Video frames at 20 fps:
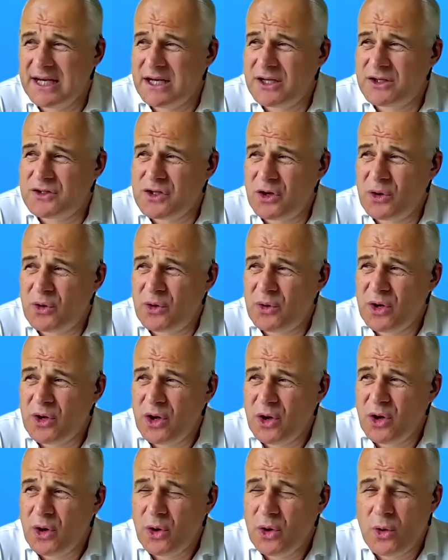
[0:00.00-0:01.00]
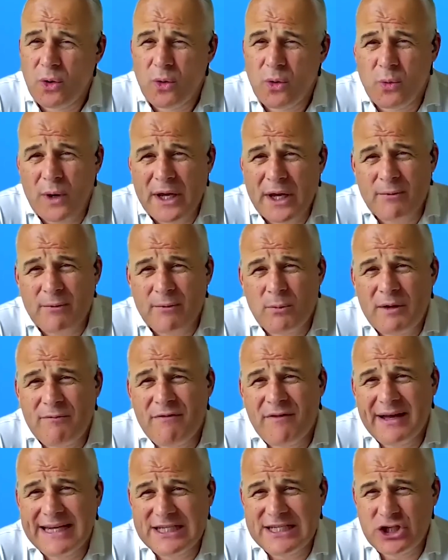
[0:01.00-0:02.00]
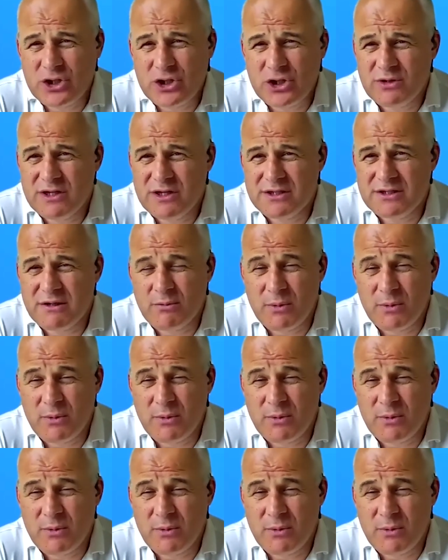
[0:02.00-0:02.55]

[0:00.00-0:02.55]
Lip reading: So we fine-tuned that,